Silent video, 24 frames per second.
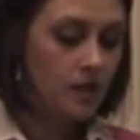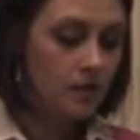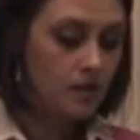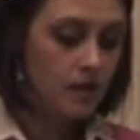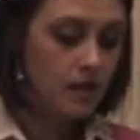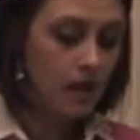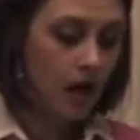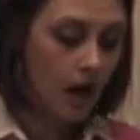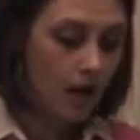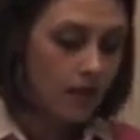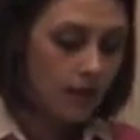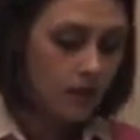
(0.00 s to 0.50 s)

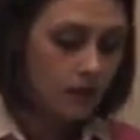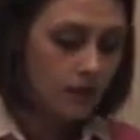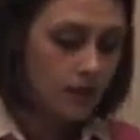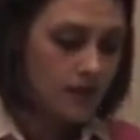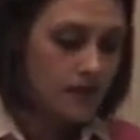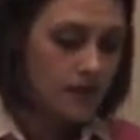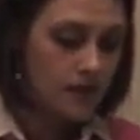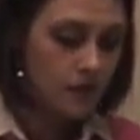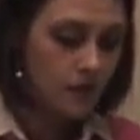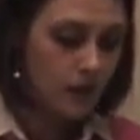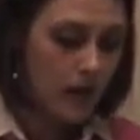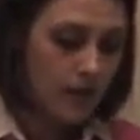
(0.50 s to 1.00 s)
The other
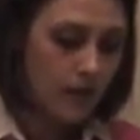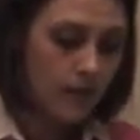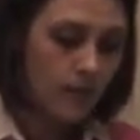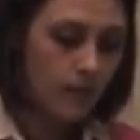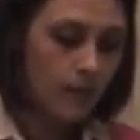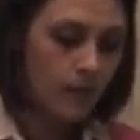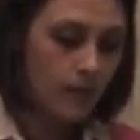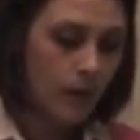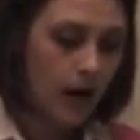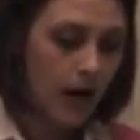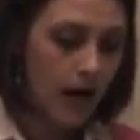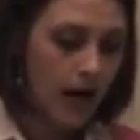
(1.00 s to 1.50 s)
reason
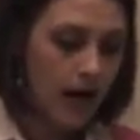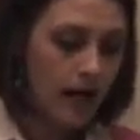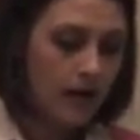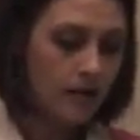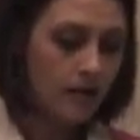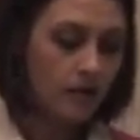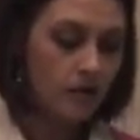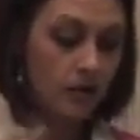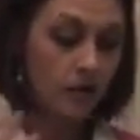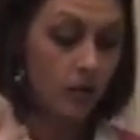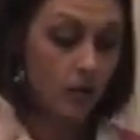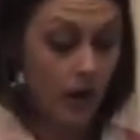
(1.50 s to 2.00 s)

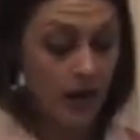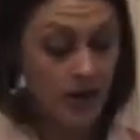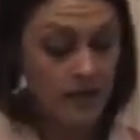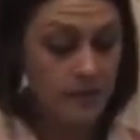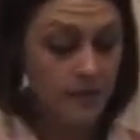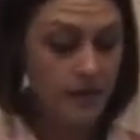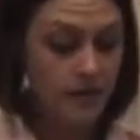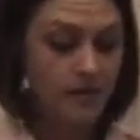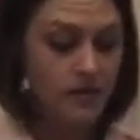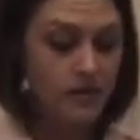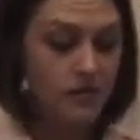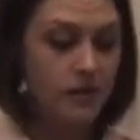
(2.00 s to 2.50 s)
why
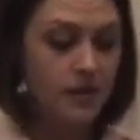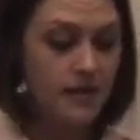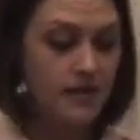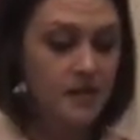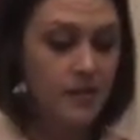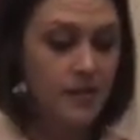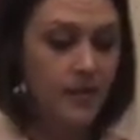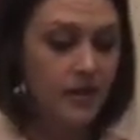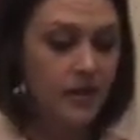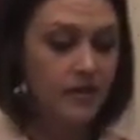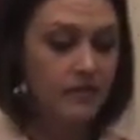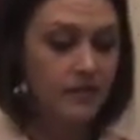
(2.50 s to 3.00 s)
sponsoring is a
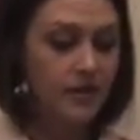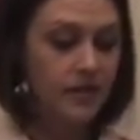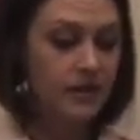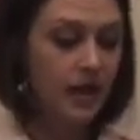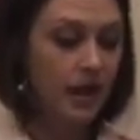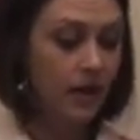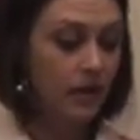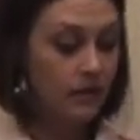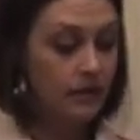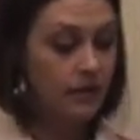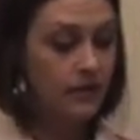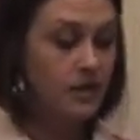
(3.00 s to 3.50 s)
benefit,
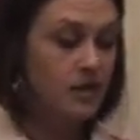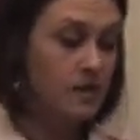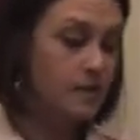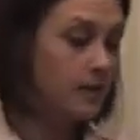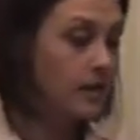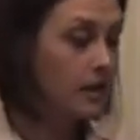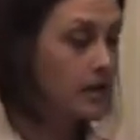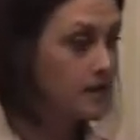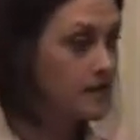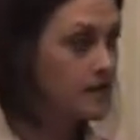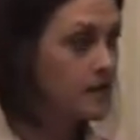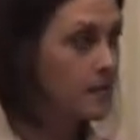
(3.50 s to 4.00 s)
not only just
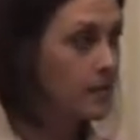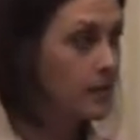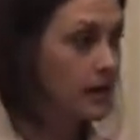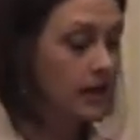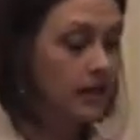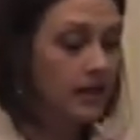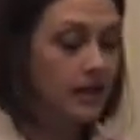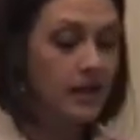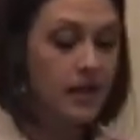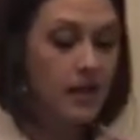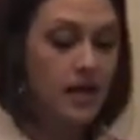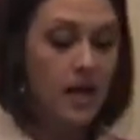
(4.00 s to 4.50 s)
because of the
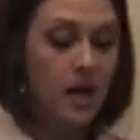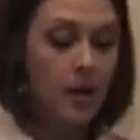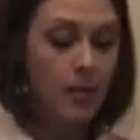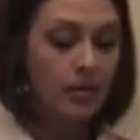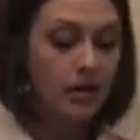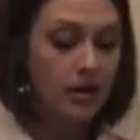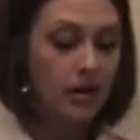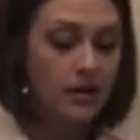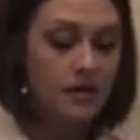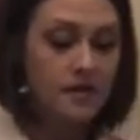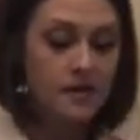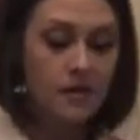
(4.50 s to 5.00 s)
money,
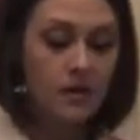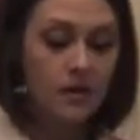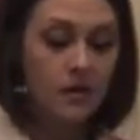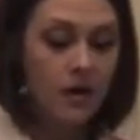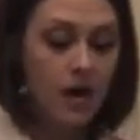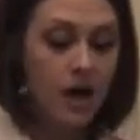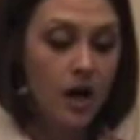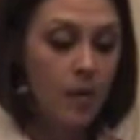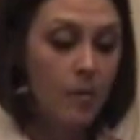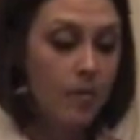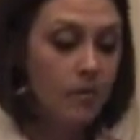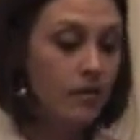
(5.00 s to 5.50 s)
but
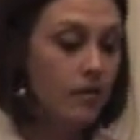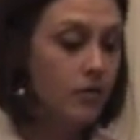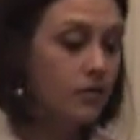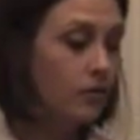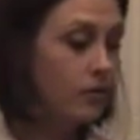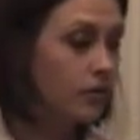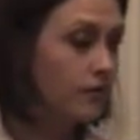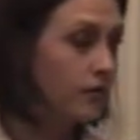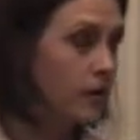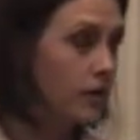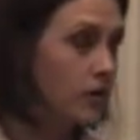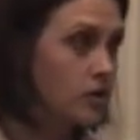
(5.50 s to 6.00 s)
also
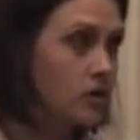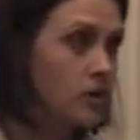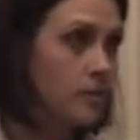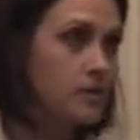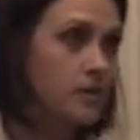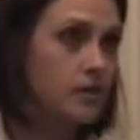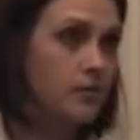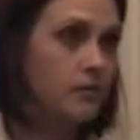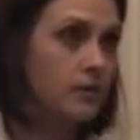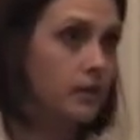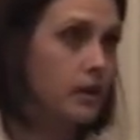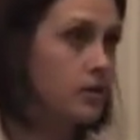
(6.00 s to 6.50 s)
the
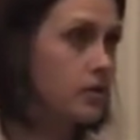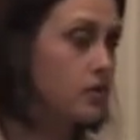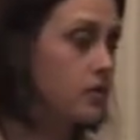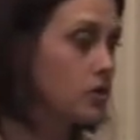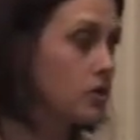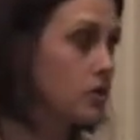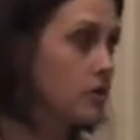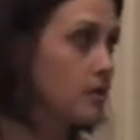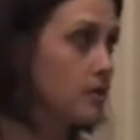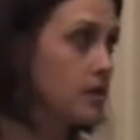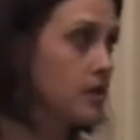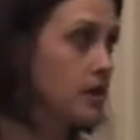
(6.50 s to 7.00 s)
friendships and
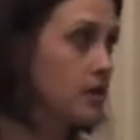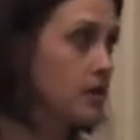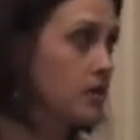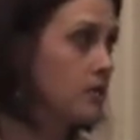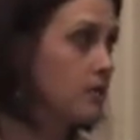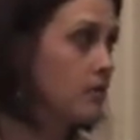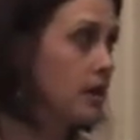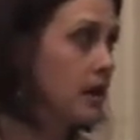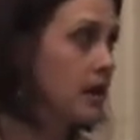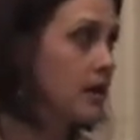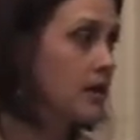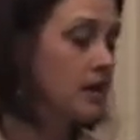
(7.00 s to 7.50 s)
relationships that you
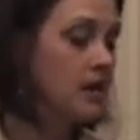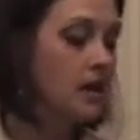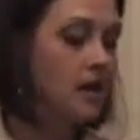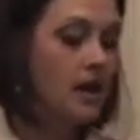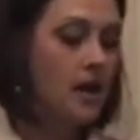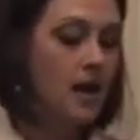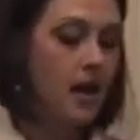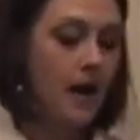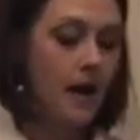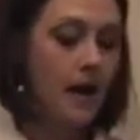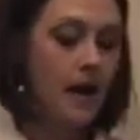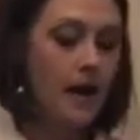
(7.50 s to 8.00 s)
make.
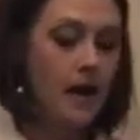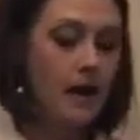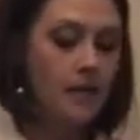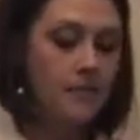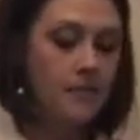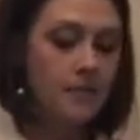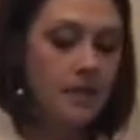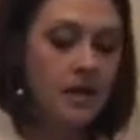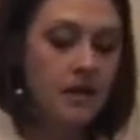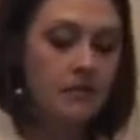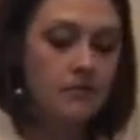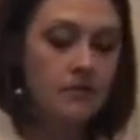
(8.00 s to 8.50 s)

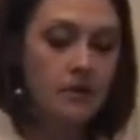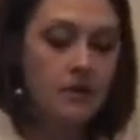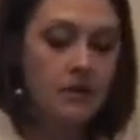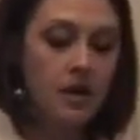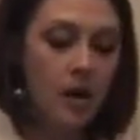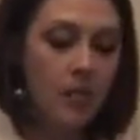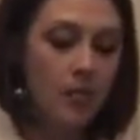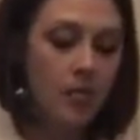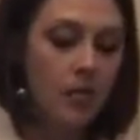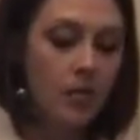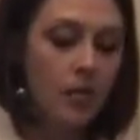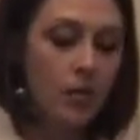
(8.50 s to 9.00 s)
The
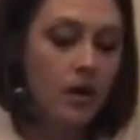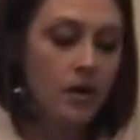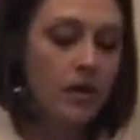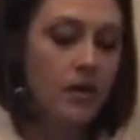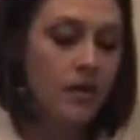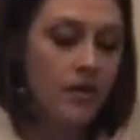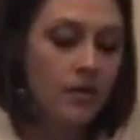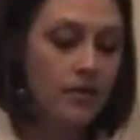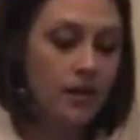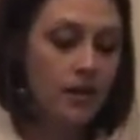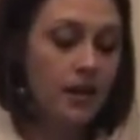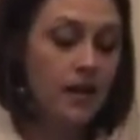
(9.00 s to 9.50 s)
number one
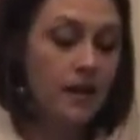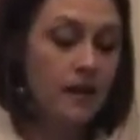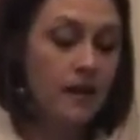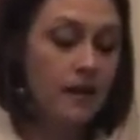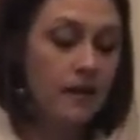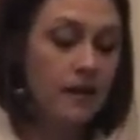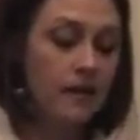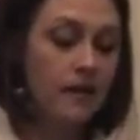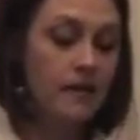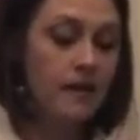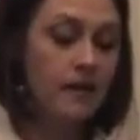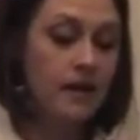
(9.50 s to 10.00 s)

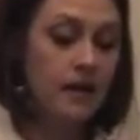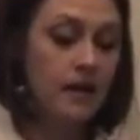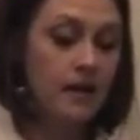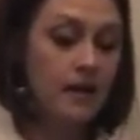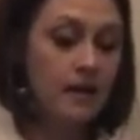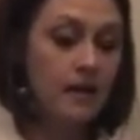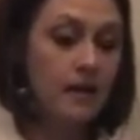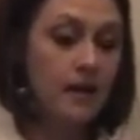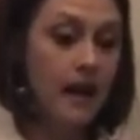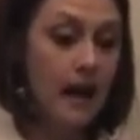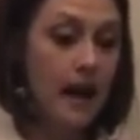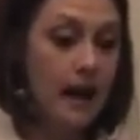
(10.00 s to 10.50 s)
thing
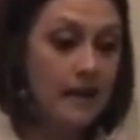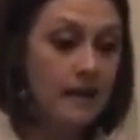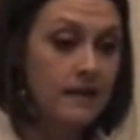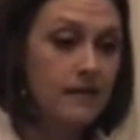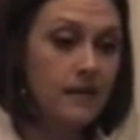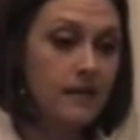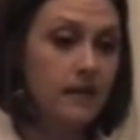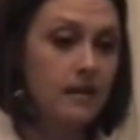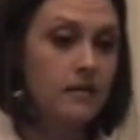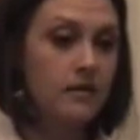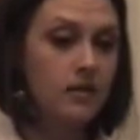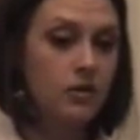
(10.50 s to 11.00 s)
that I
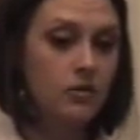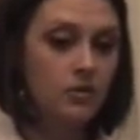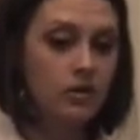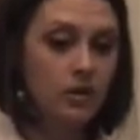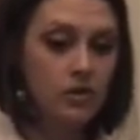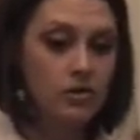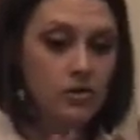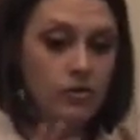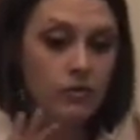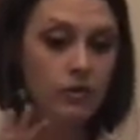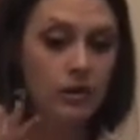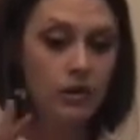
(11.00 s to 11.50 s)
think that you
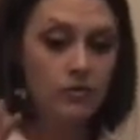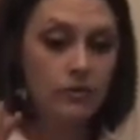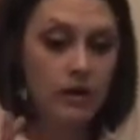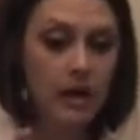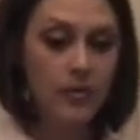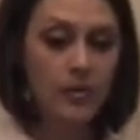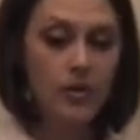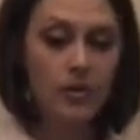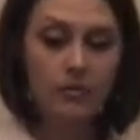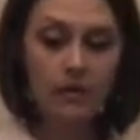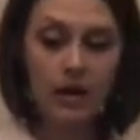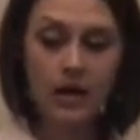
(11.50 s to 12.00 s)
need to really
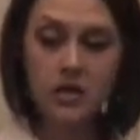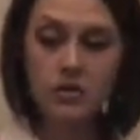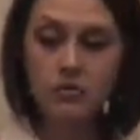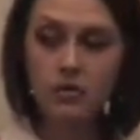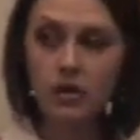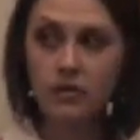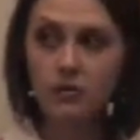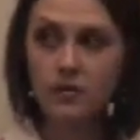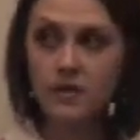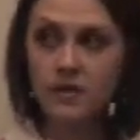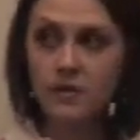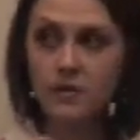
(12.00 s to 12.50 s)
wrap your mind
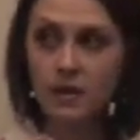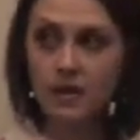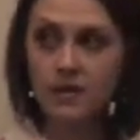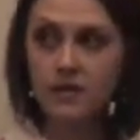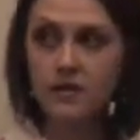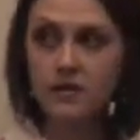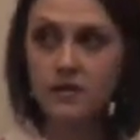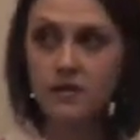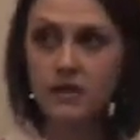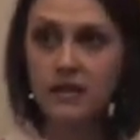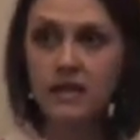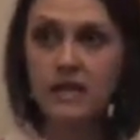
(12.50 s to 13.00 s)
around with
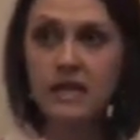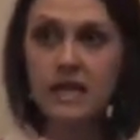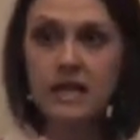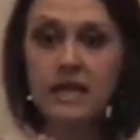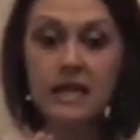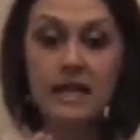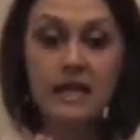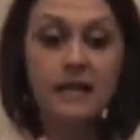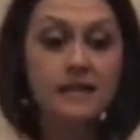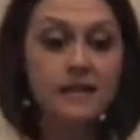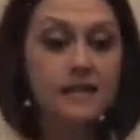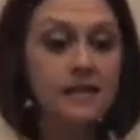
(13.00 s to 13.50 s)
sponsoring
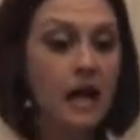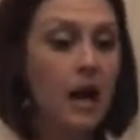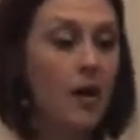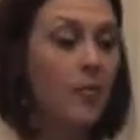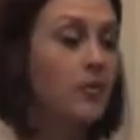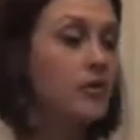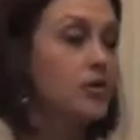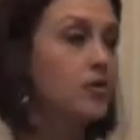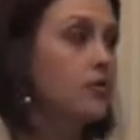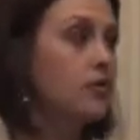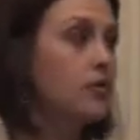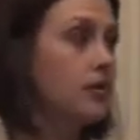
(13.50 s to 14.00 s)
is the
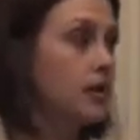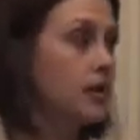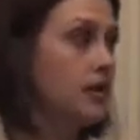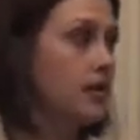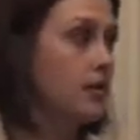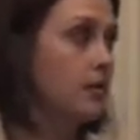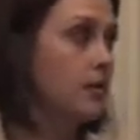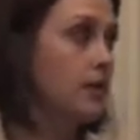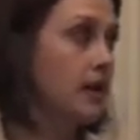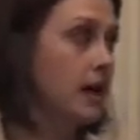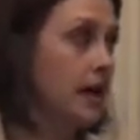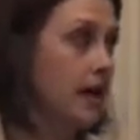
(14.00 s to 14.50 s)
opportunity
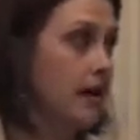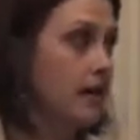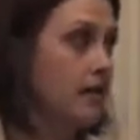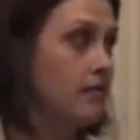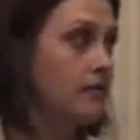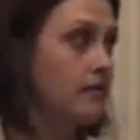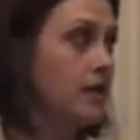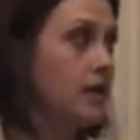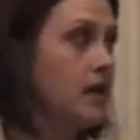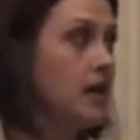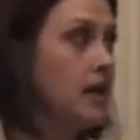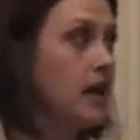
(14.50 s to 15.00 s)
that we have.
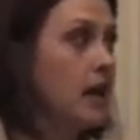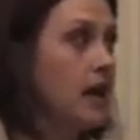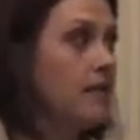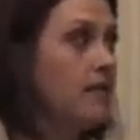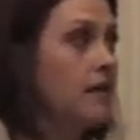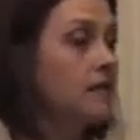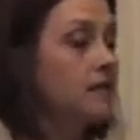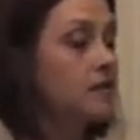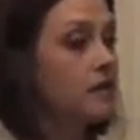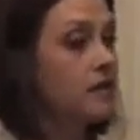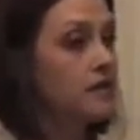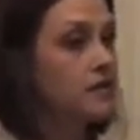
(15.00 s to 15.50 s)
And
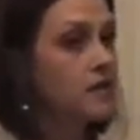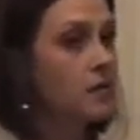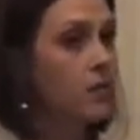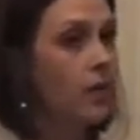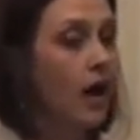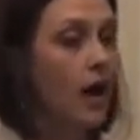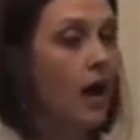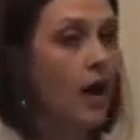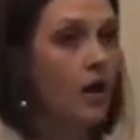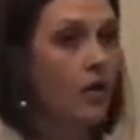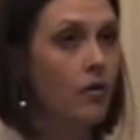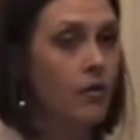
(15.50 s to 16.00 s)
that's also
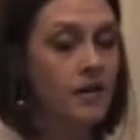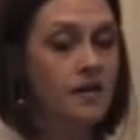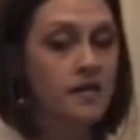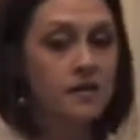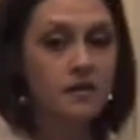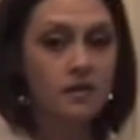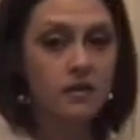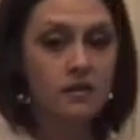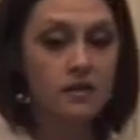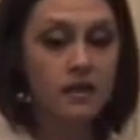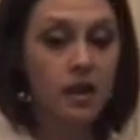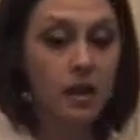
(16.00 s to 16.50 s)
why I
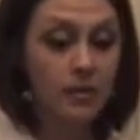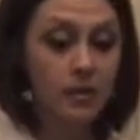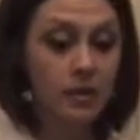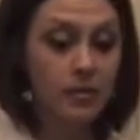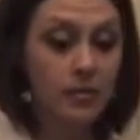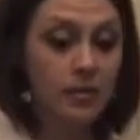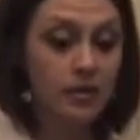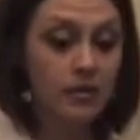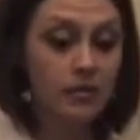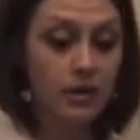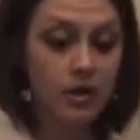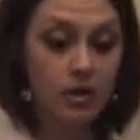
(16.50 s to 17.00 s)
always tell
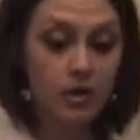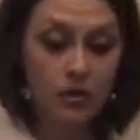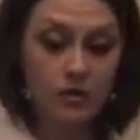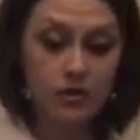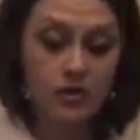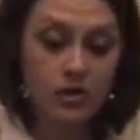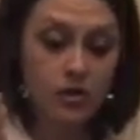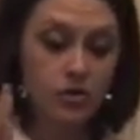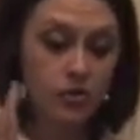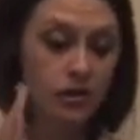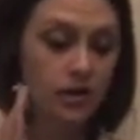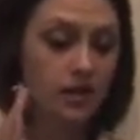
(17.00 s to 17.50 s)
people,
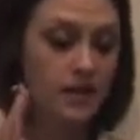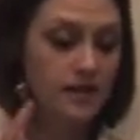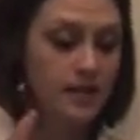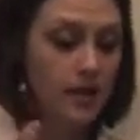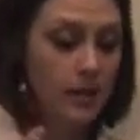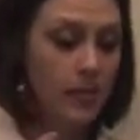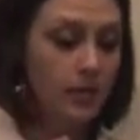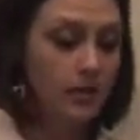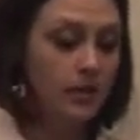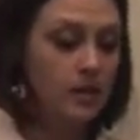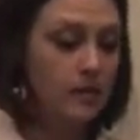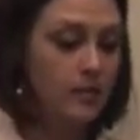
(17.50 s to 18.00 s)
to treat it
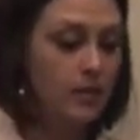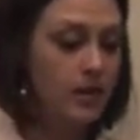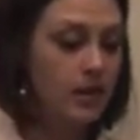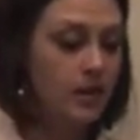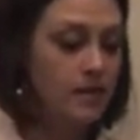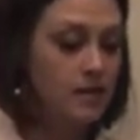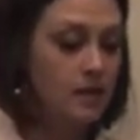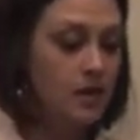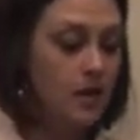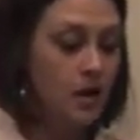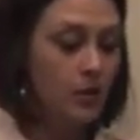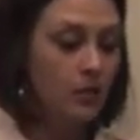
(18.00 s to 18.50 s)
separately,
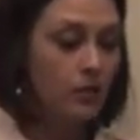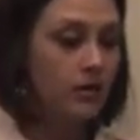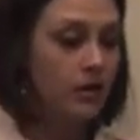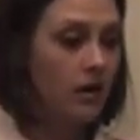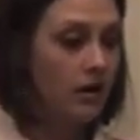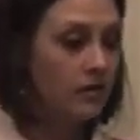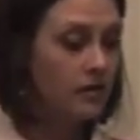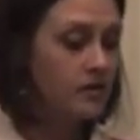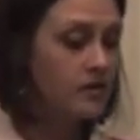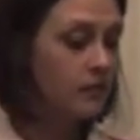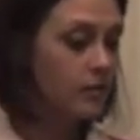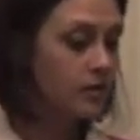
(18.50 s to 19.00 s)
because
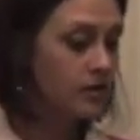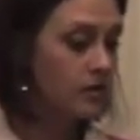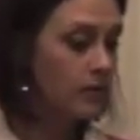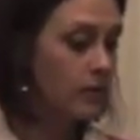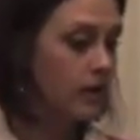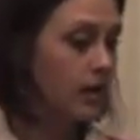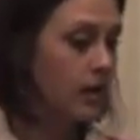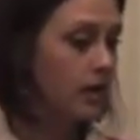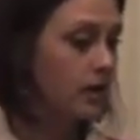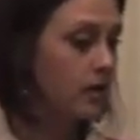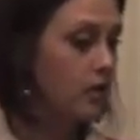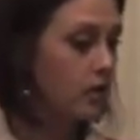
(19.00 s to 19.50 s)
regardless of what's
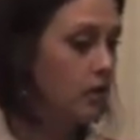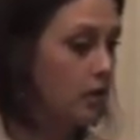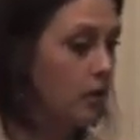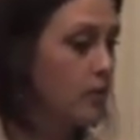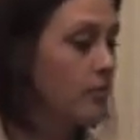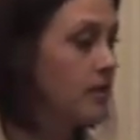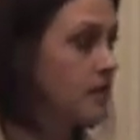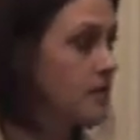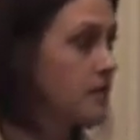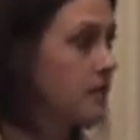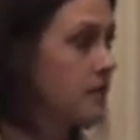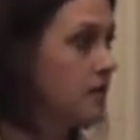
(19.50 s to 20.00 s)
going on in your
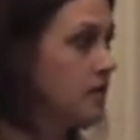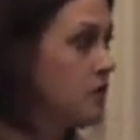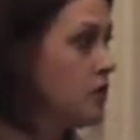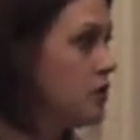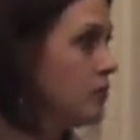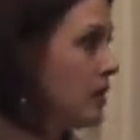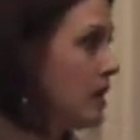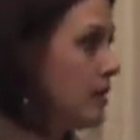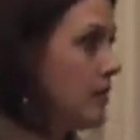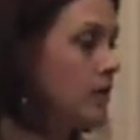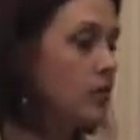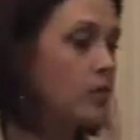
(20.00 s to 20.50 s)
business, you
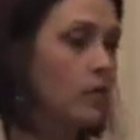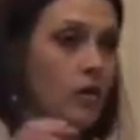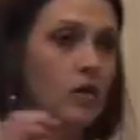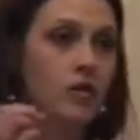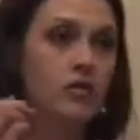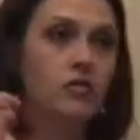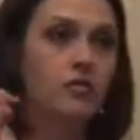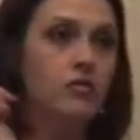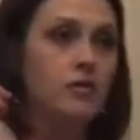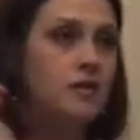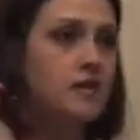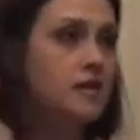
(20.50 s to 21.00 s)
may be going
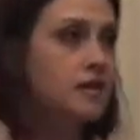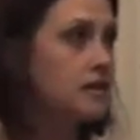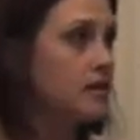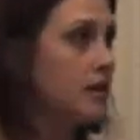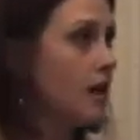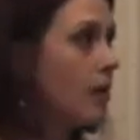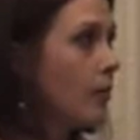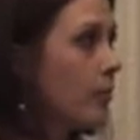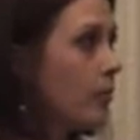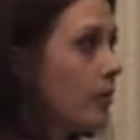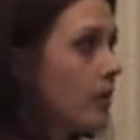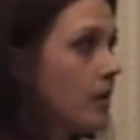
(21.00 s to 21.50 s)
through a
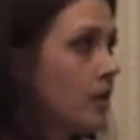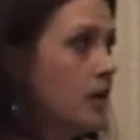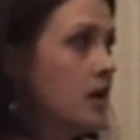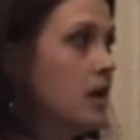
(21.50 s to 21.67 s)
slump.